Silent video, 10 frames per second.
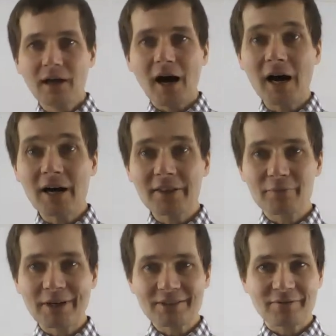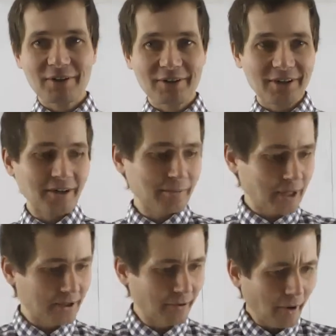the rest of you can hear me
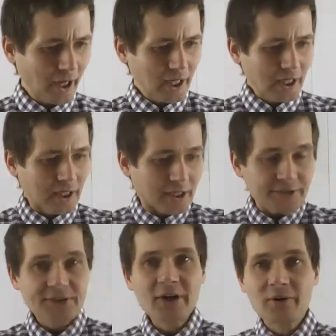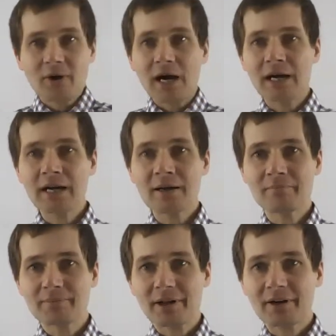too. So,
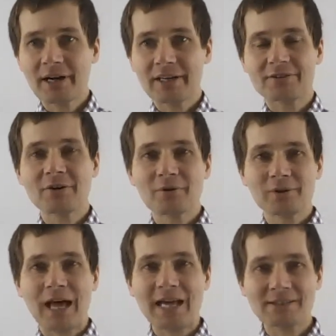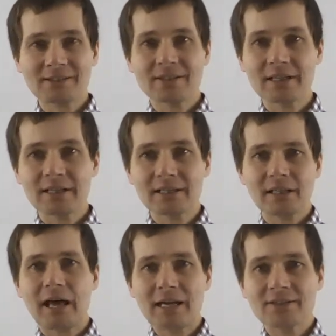all right. So last
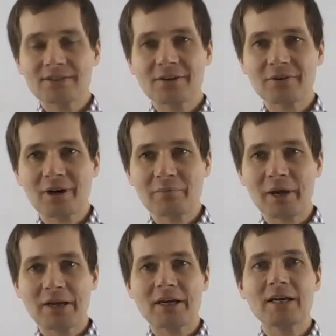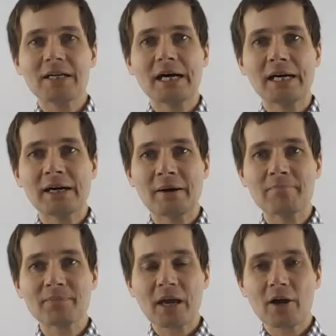class, so on Monday,
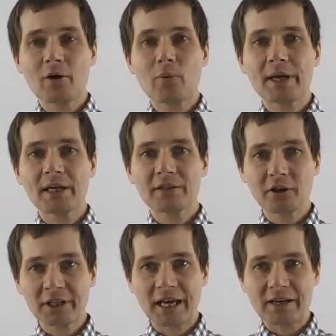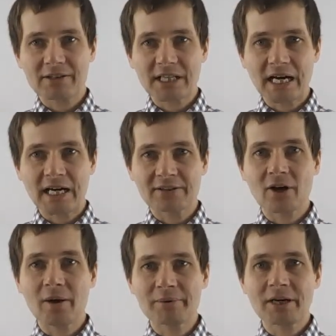we looked at
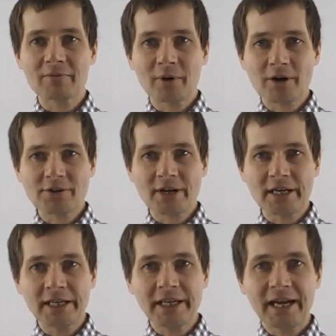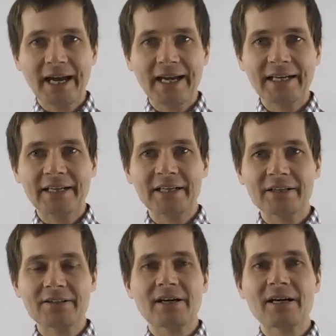top-down parsing,
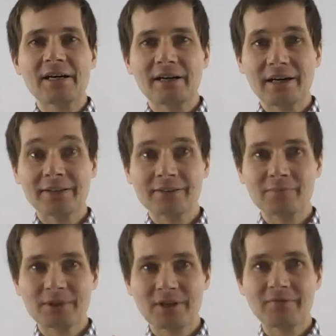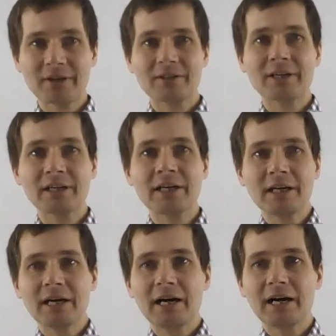and specifically,
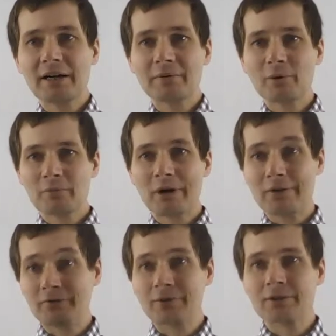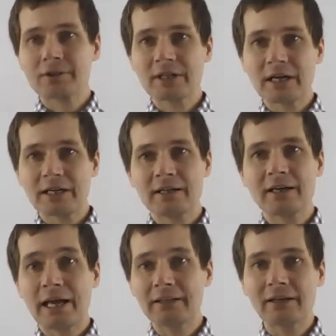we went over
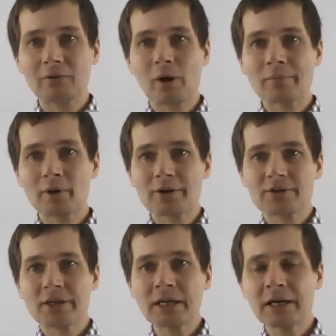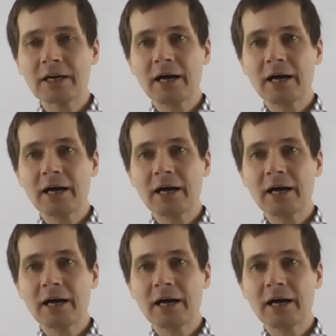LL1 parsing.